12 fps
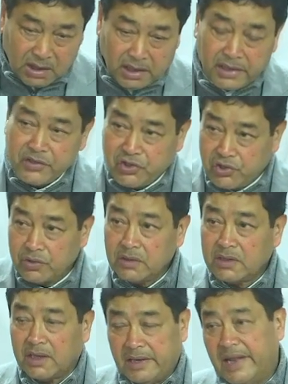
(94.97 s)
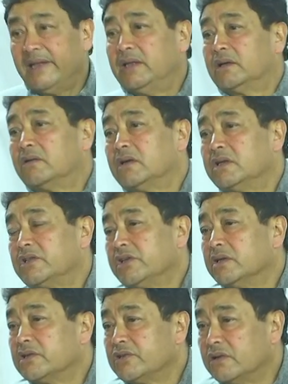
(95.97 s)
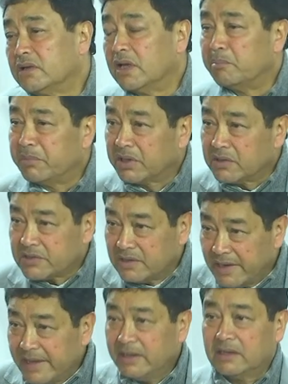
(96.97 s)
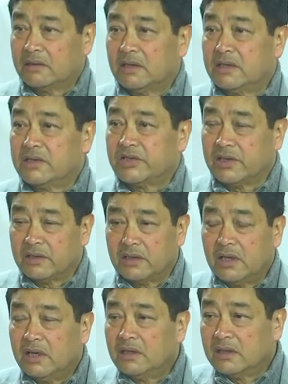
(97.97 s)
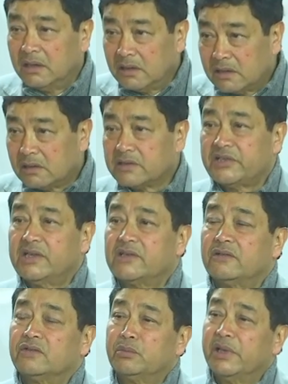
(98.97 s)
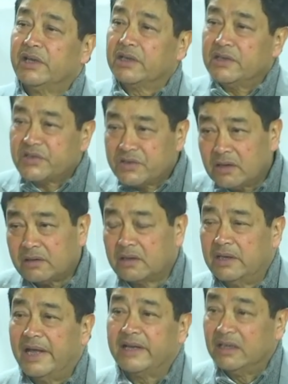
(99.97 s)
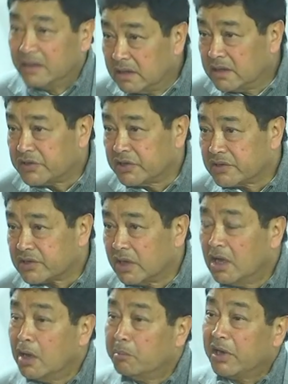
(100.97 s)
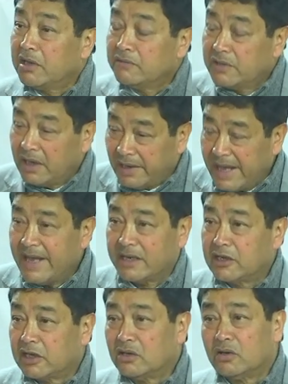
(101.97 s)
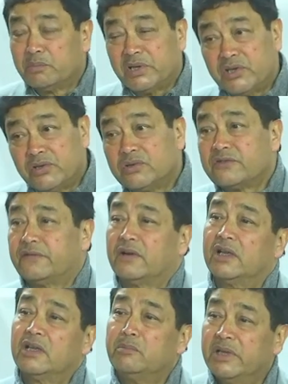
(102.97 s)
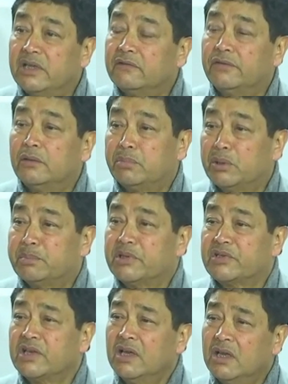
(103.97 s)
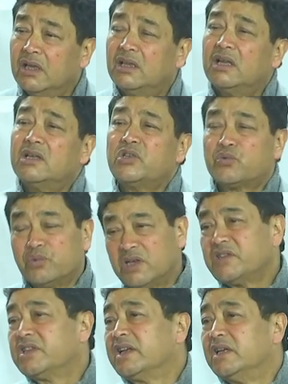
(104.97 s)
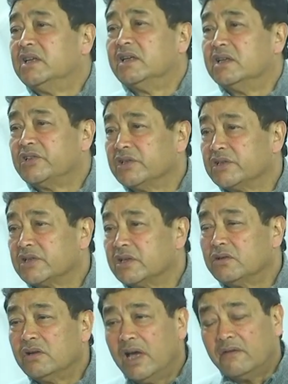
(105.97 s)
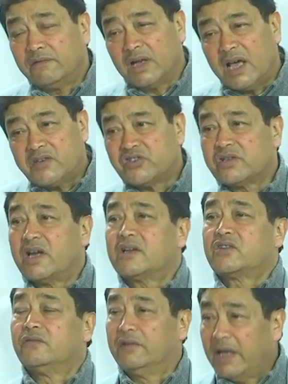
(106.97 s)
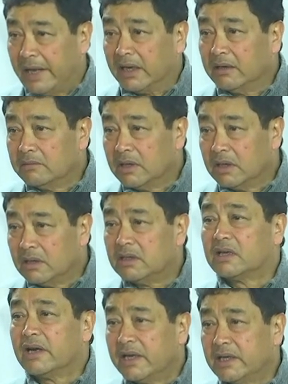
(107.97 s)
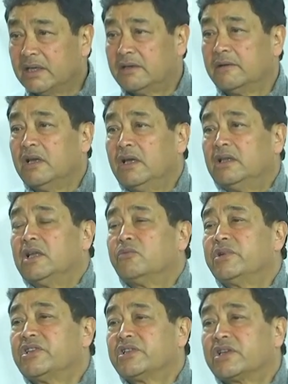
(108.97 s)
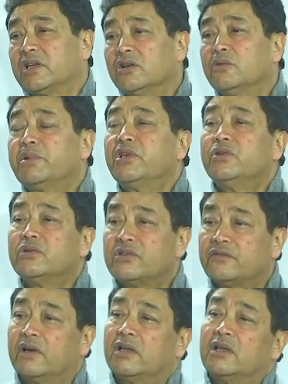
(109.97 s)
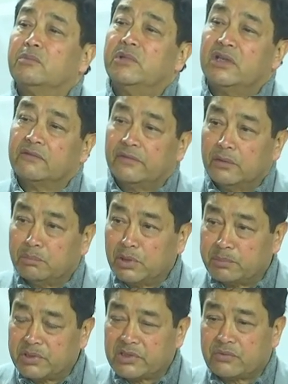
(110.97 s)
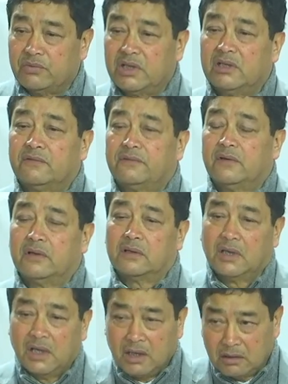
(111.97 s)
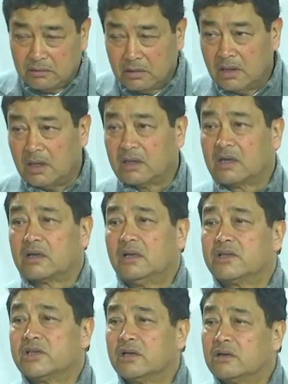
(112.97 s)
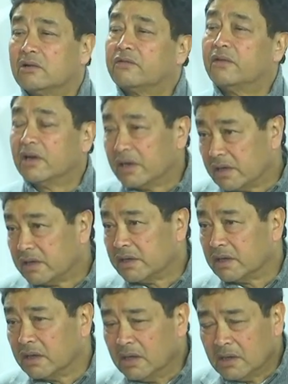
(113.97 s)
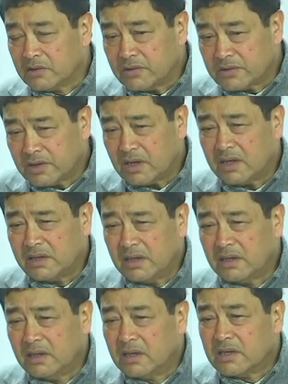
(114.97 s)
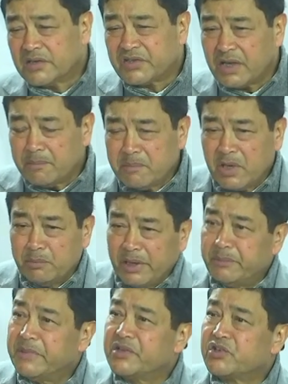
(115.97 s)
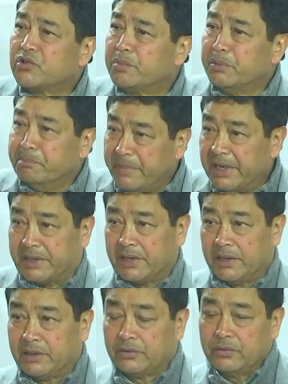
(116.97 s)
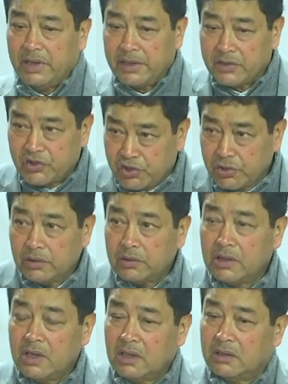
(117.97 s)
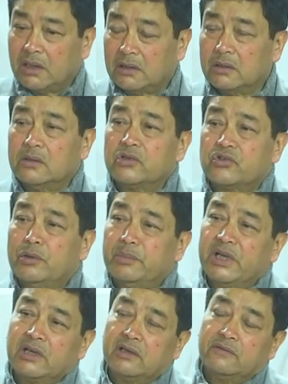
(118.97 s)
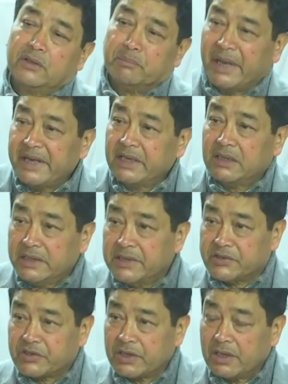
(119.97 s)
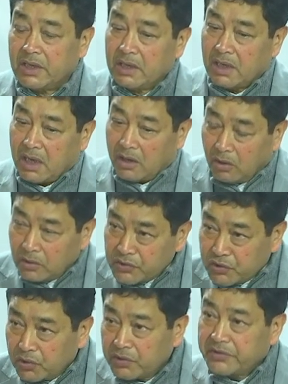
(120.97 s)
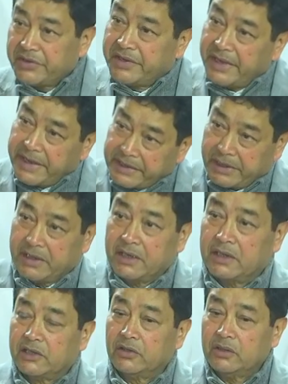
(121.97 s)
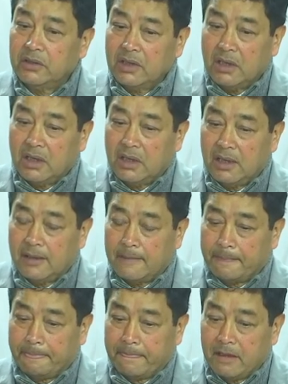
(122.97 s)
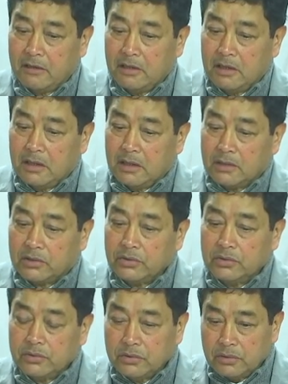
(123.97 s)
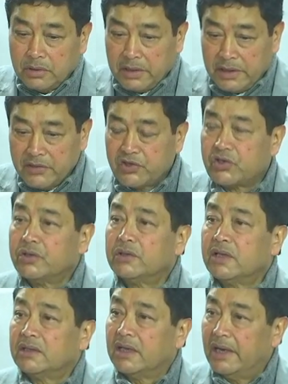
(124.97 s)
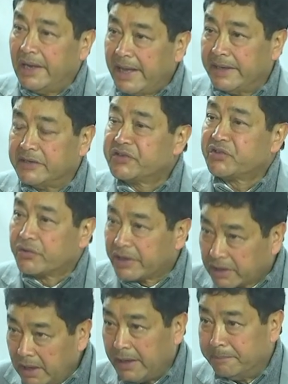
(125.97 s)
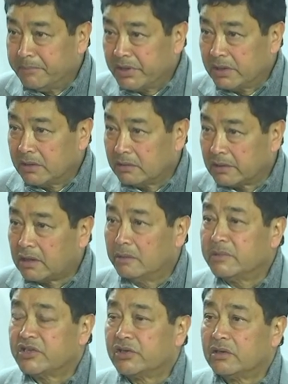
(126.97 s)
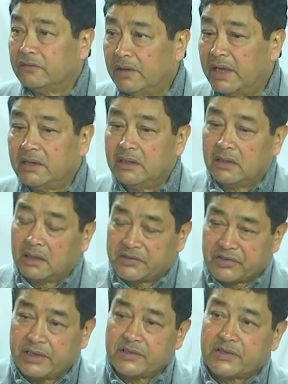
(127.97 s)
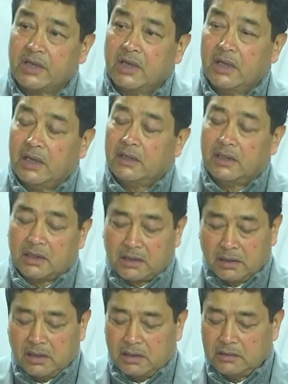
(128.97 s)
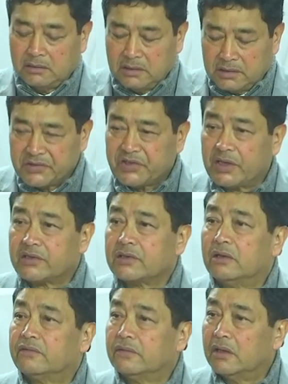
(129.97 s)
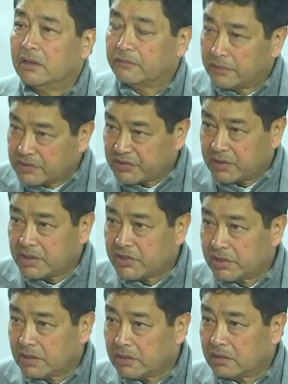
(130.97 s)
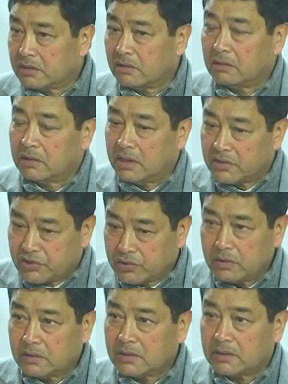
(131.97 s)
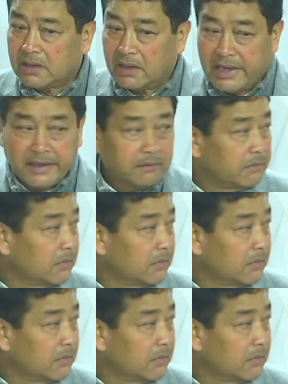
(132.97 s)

ensure that land degradation is not there. Because land degradation, in the literal sense of the meaning, is not land alienation, sir. But if the land cannot be used for any meaningful purpose, that is worse than alienation, sir. You have large tracts of land, degraded, that which cannot be used for any meaningful purpose, whether for, you know, agriculture or for anything. So, sir, I think some amendments should be made to ensure that those who have been given mining lease also take, know, um, to ensure that the land is reclaimed, reclamation of land in the sense, in the, uh, you know, in the sense of afforestation, or ensure that the land,